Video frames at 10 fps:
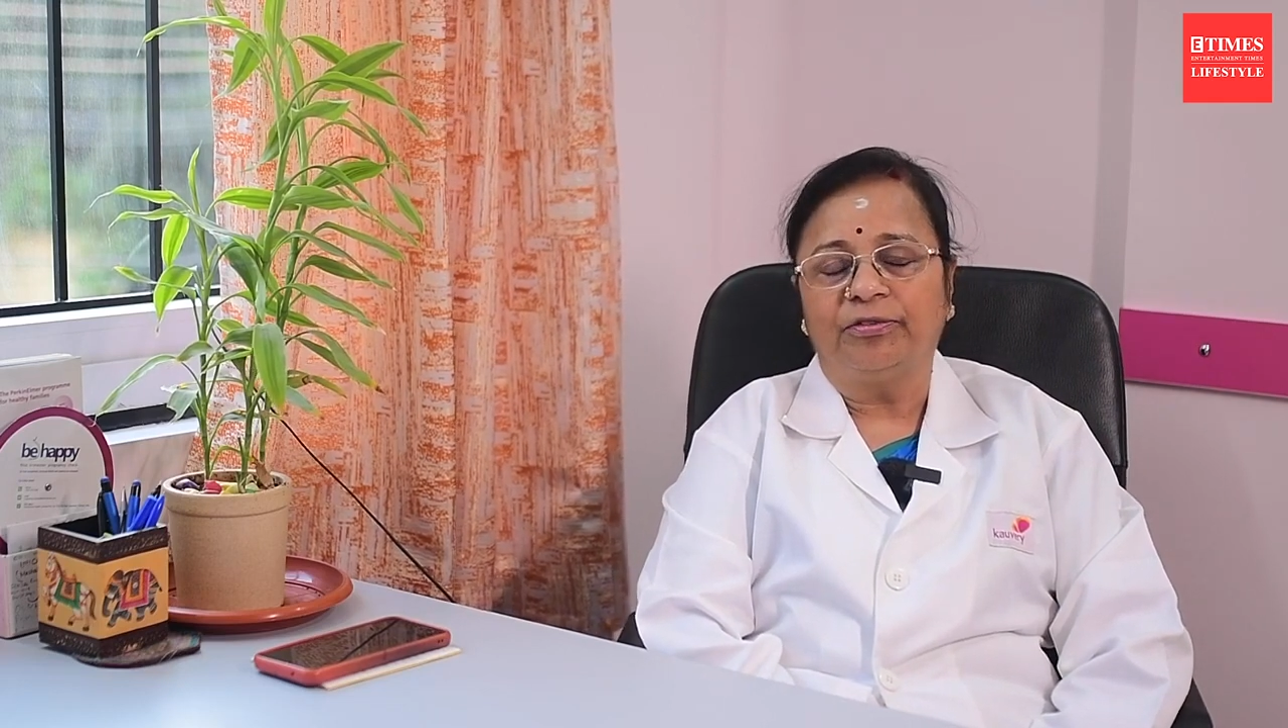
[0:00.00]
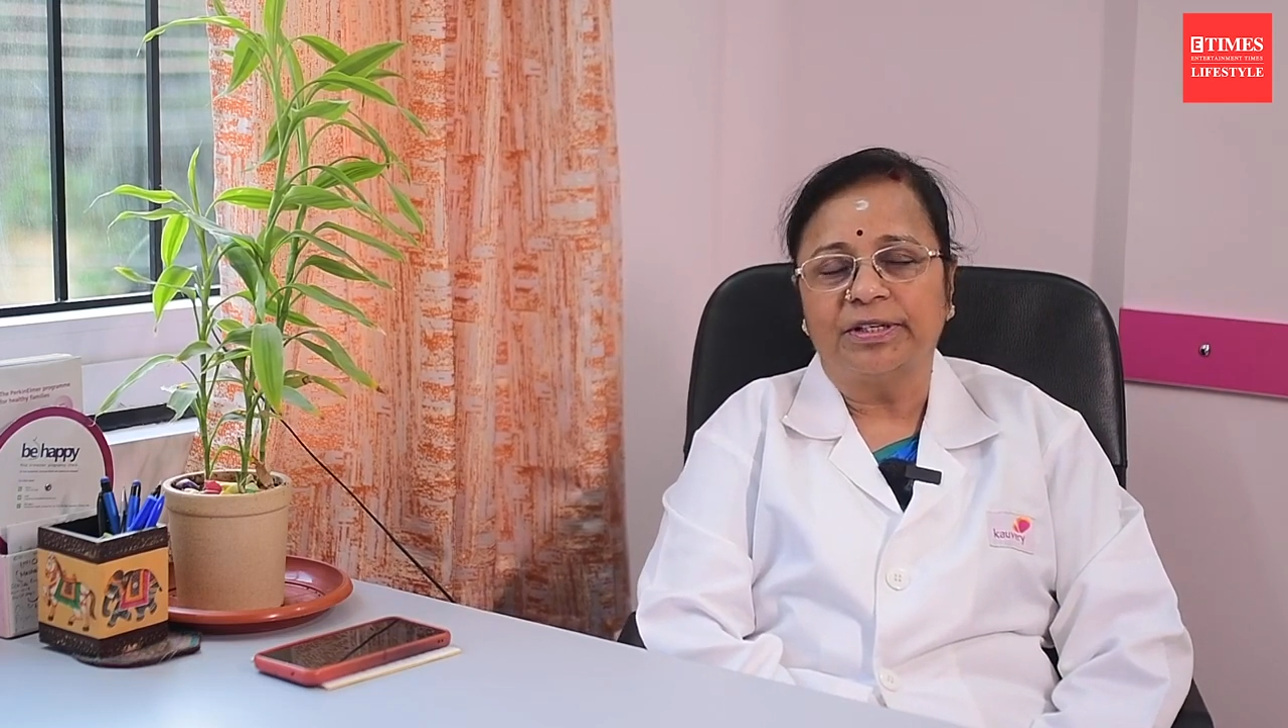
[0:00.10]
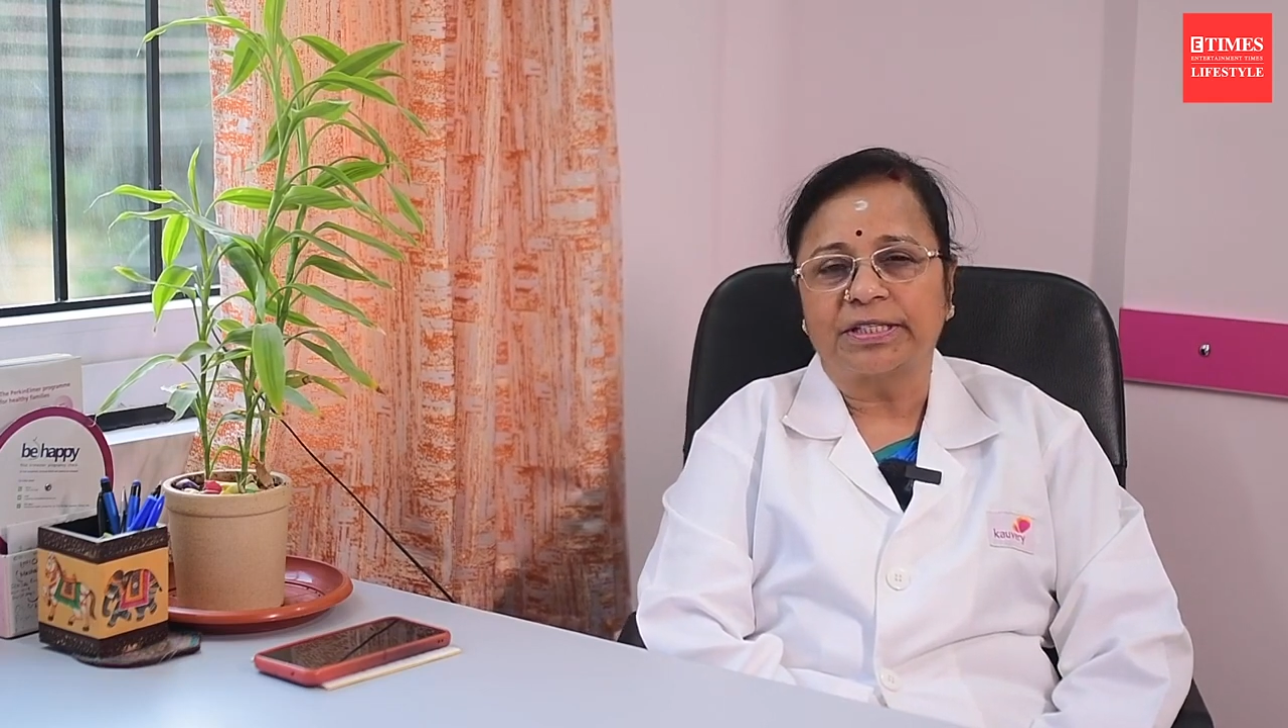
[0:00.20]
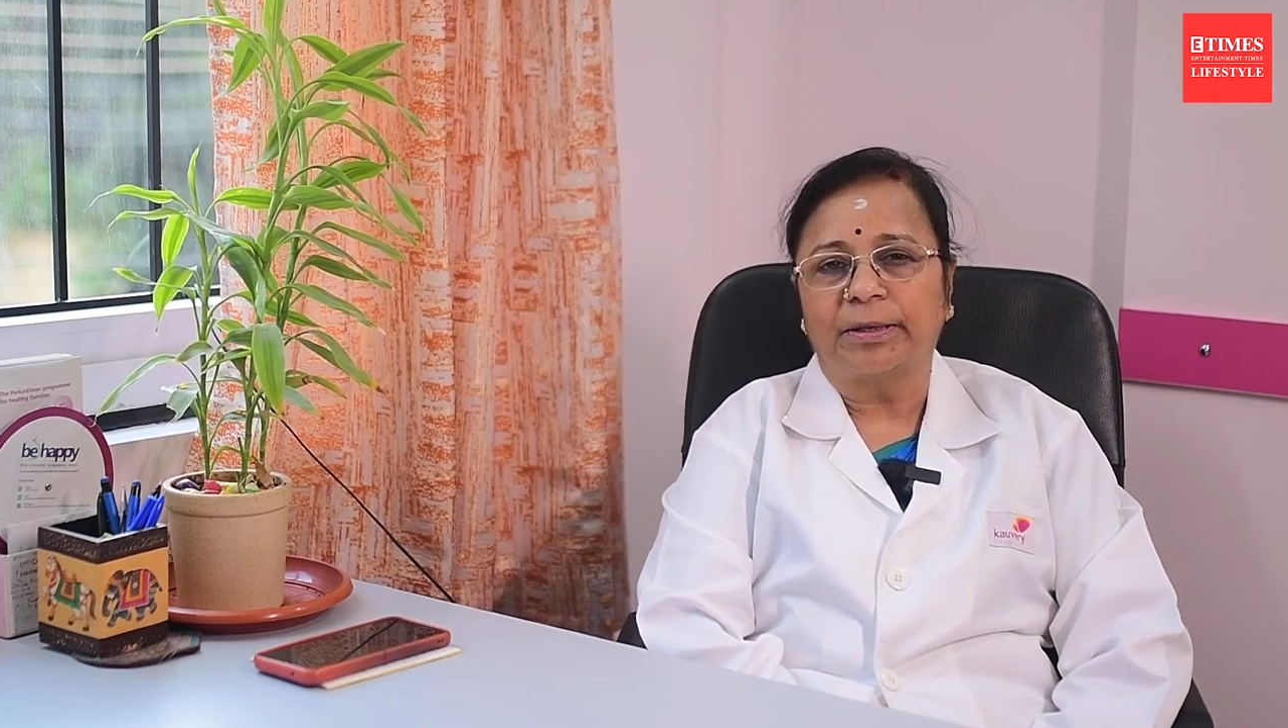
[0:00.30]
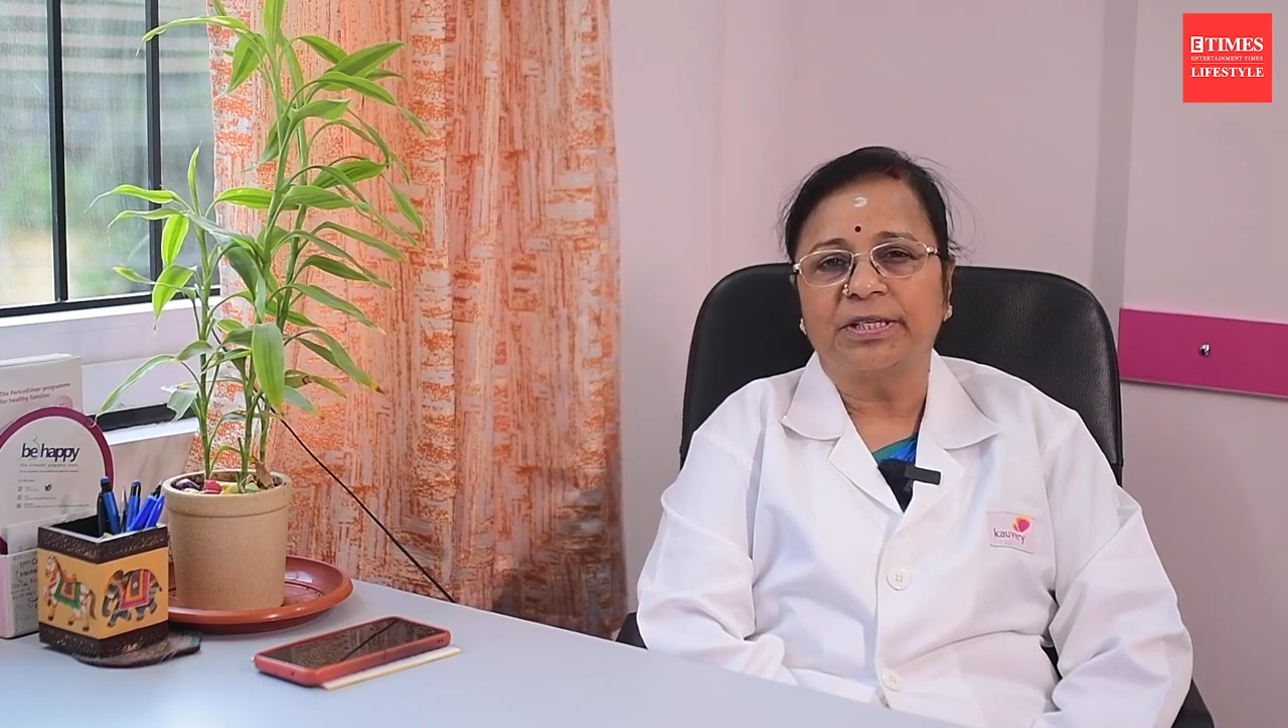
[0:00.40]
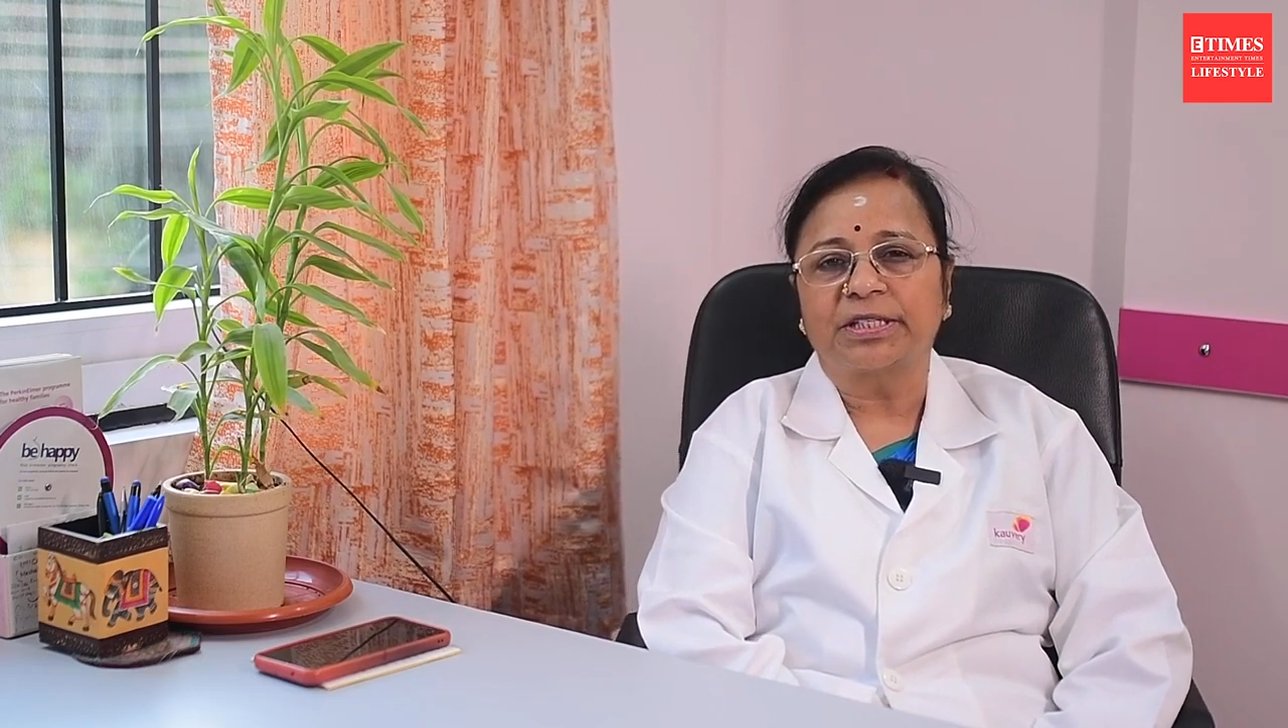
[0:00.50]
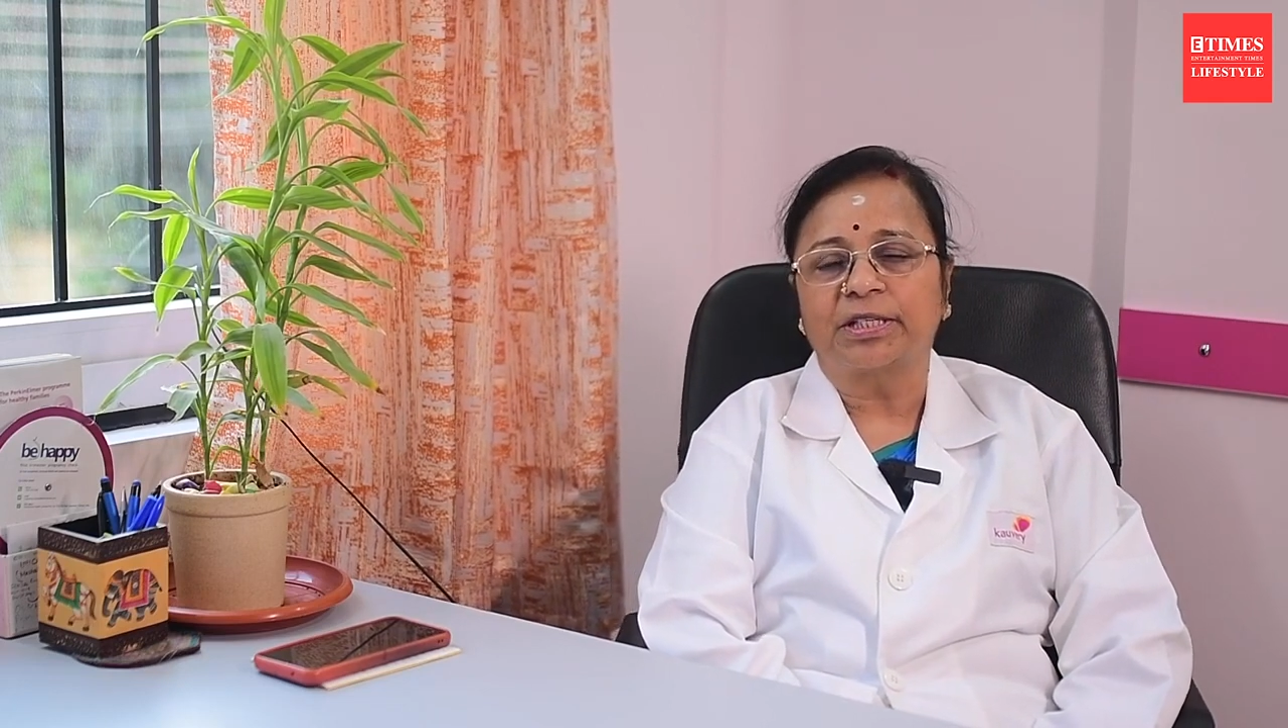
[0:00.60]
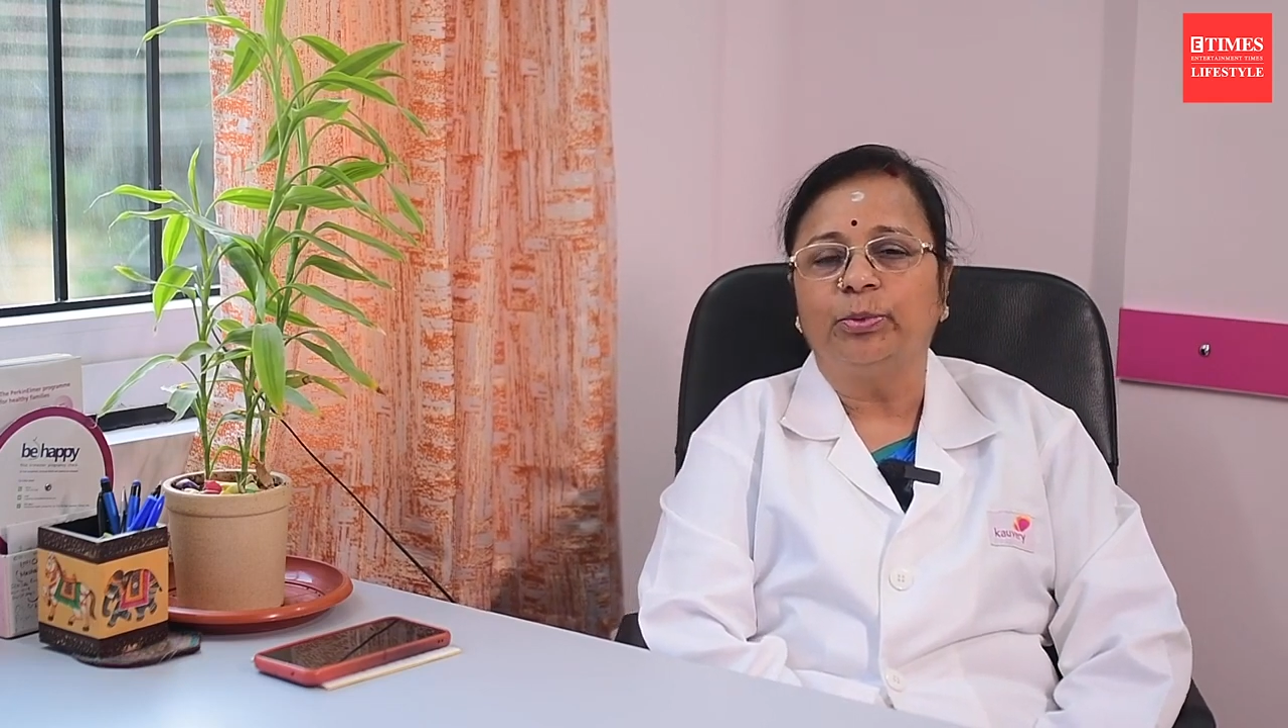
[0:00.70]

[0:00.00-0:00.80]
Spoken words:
first trimester